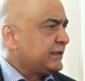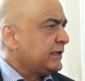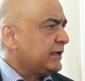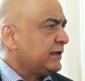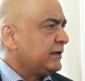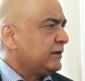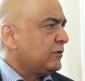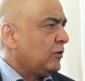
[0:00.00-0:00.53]

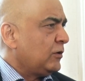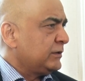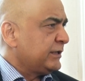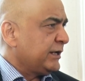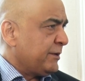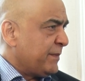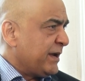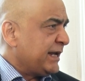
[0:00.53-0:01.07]
with
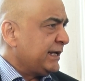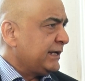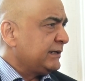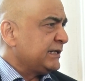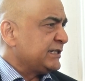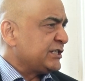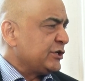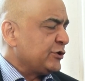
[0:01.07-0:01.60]
all the
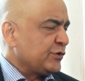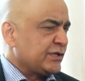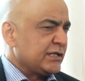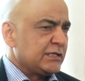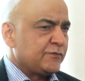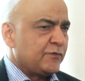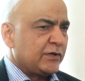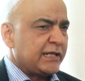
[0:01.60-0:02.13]
remaining
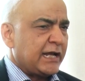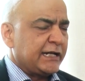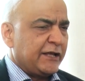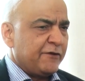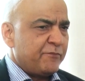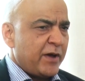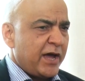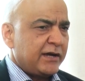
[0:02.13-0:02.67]
institutions for
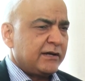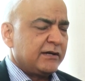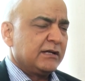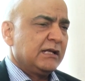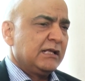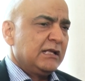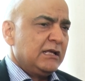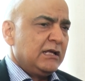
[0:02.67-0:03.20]
that give
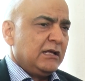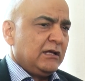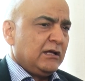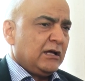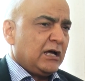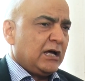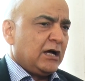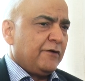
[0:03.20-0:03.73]
back.
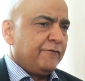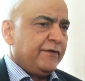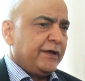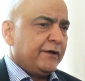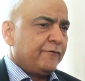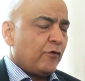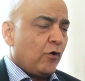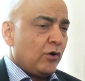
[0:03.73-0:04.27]

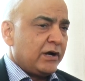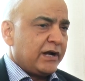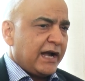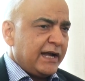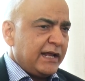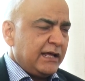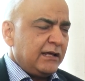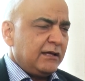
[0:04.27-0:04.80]
We have
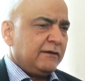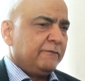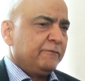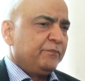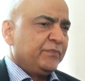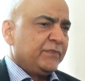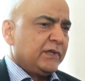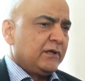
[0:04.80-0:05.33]
already
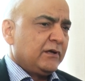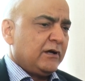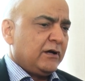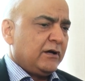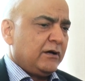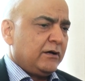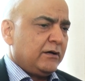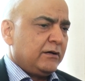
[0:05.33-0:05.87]

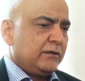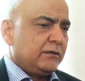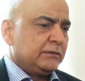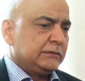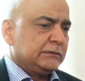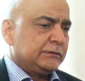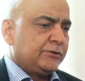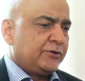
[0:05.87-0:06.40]

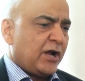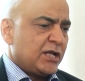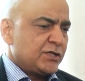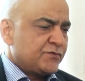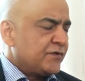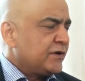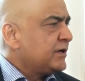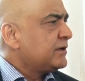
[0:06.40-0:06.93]

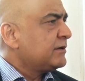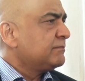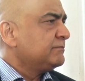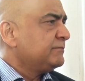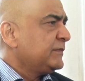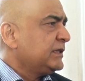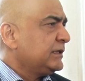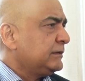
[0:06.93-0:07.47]
transferred
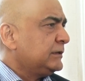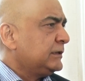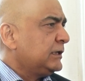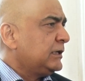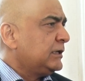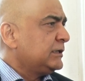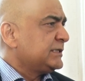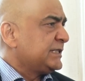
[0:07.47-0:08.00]

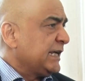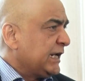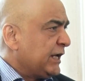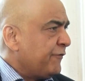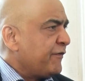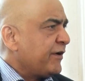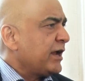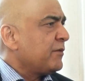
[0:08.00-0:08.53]
a
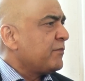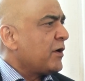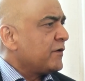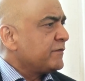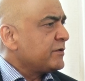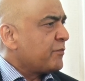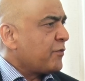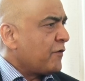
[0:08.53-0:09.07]
significant
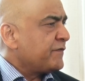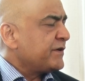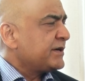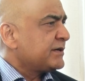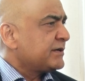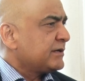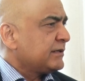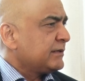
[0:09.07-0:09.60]
part of the
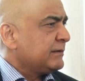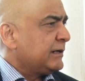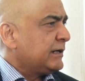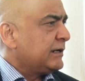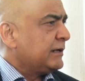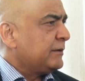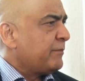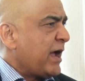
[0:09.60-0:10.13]
profit
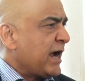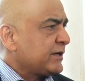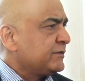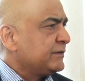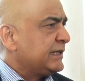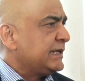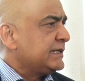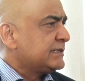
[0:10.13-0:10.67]

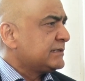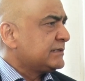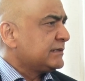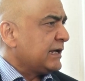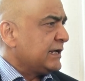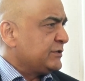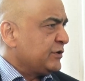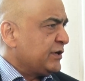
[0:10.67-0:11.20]
back to
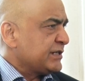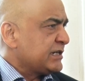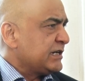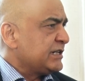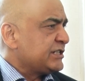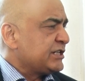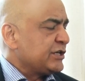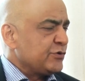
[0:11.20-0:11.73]
these
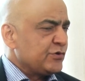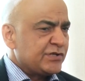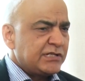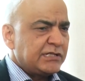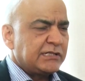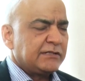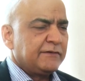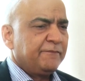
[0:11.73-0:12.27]
educational
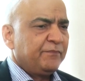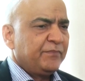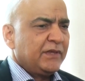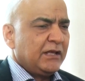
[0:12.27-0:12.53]
institutions,